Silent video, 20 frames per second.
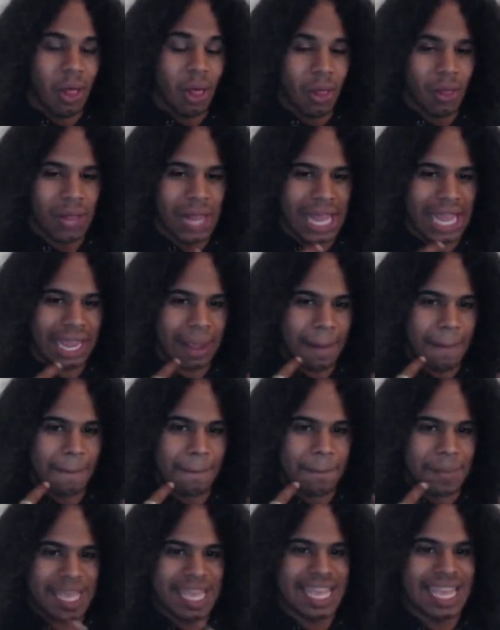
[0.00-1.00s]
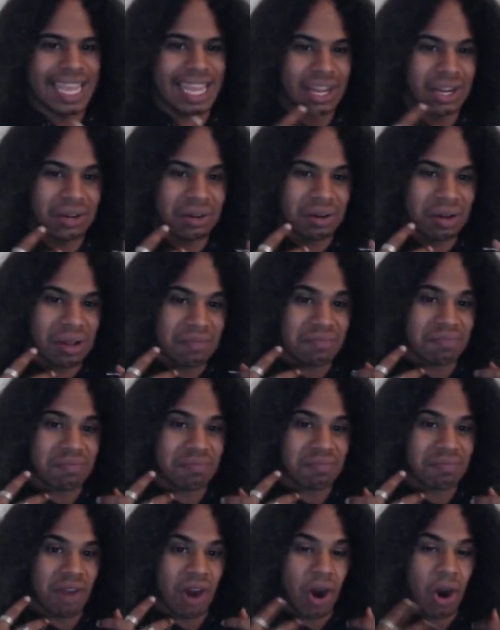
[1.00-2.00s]
like being
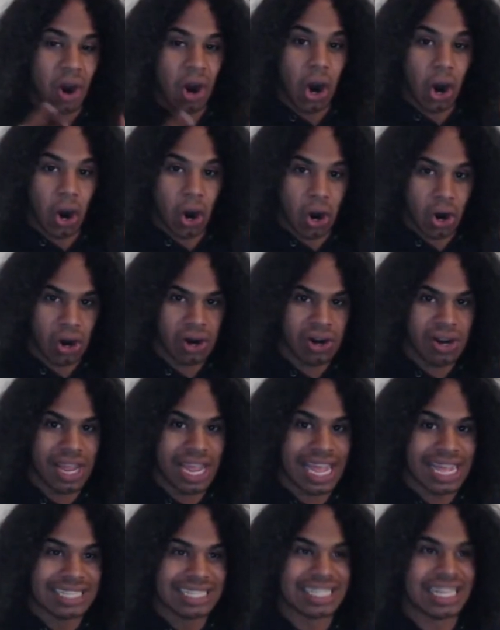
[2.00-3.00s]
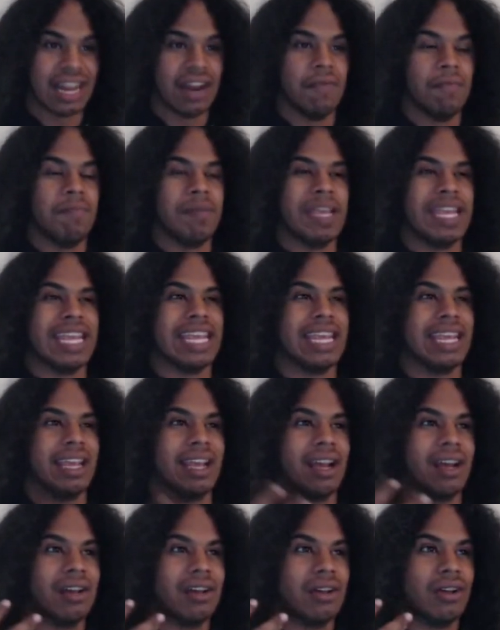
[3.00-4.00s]
her instead of
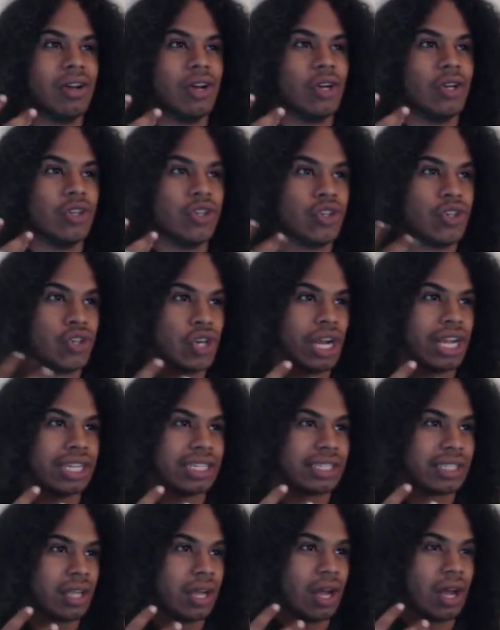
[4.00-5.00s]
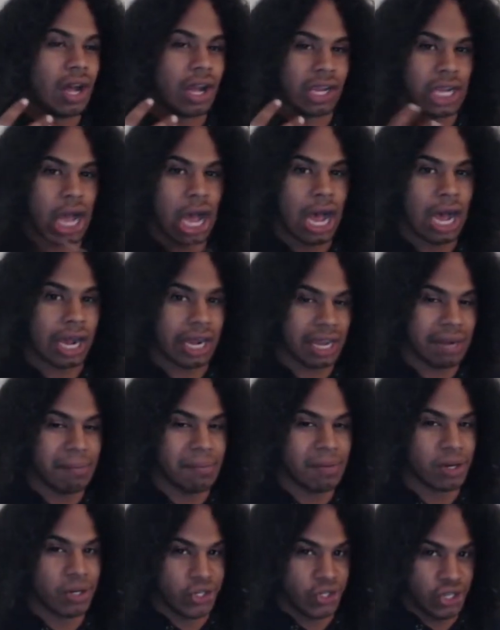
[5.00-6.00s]
being just a cog in a
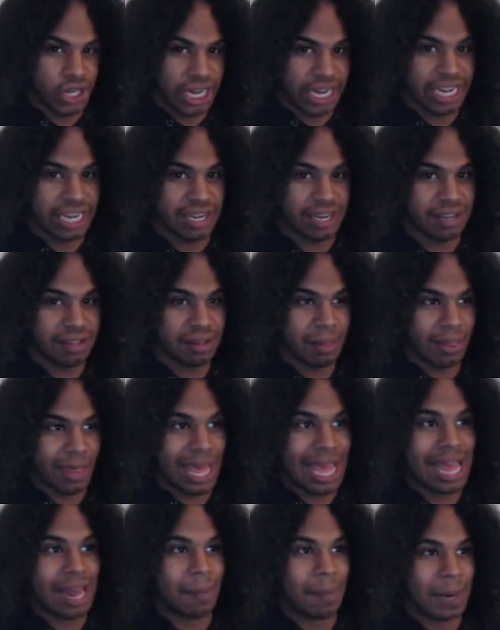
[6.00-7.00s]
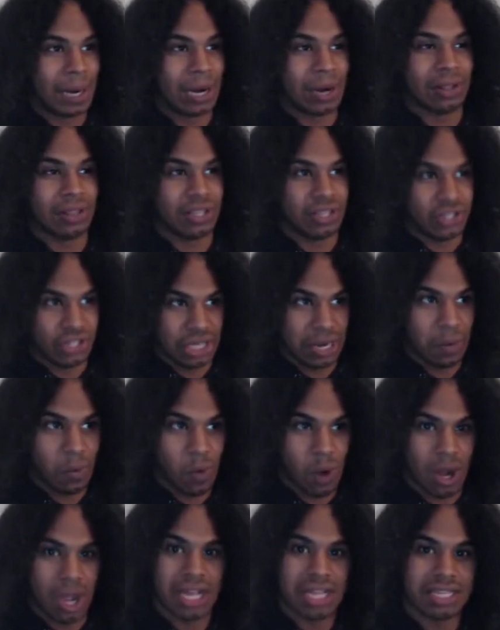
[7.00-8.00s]
machine that apparently she
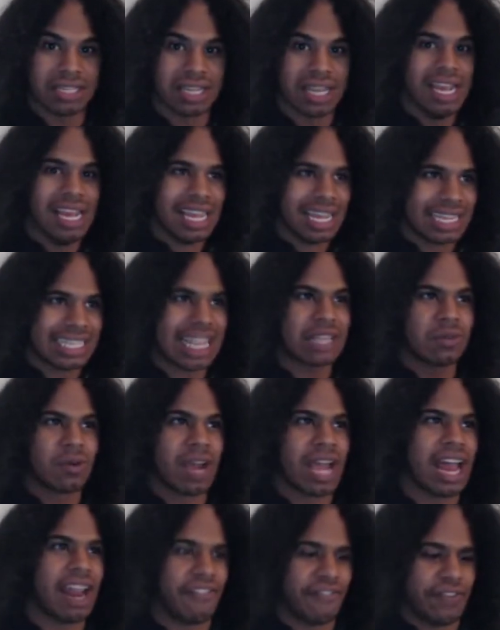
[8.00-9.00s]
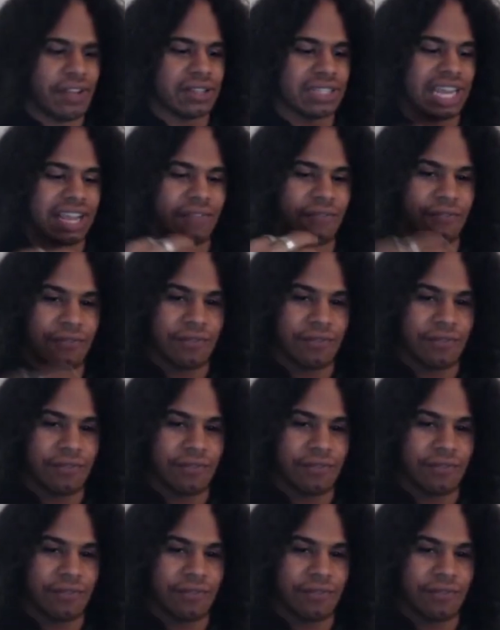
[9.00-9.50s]
was. Because that's what kind of feels like.